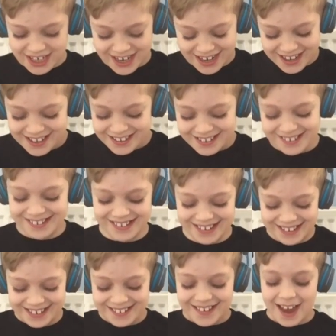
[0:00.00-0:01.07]

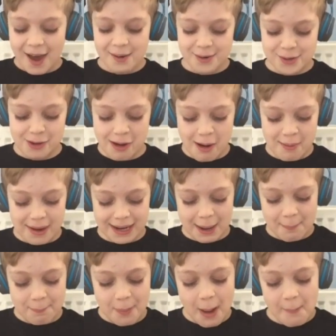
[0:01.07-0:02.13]
I'm growing
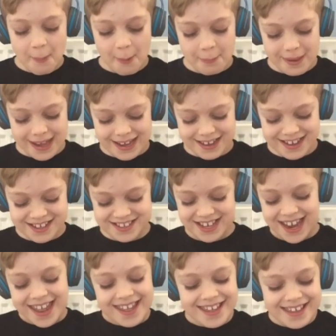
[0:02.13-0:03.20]
a bubble beard.
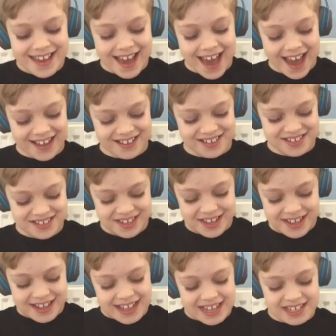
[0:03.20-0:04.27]
Yes,
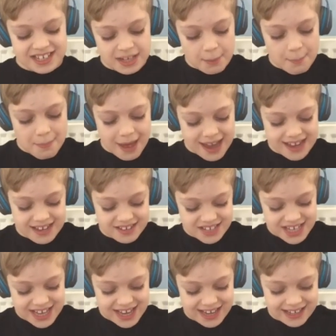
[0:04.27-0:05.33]
this is
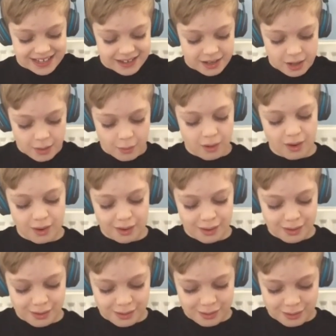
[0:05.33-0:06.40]
amazing.
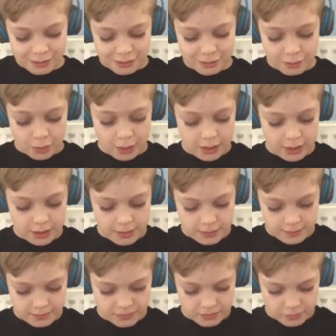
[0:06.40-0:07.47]
Woohoo.
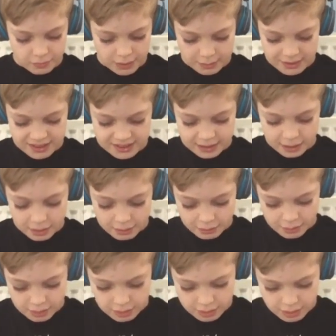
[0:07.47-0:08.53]
Wait, where'd it
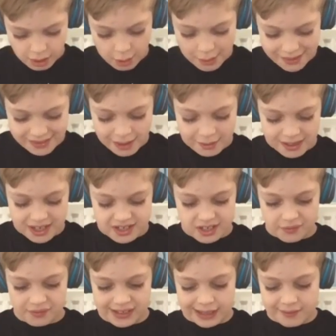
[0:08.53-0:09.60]
go? Oh, wait, there it is.
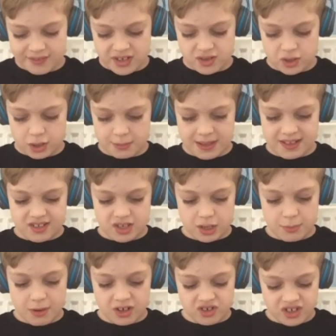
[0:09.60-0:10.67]
I think if you zoom in
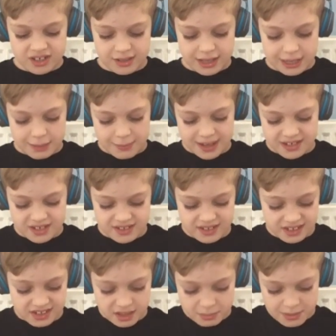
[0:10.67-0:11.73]
too much, it makes it
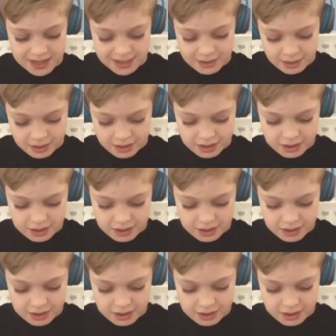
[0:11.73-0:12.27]
disappear.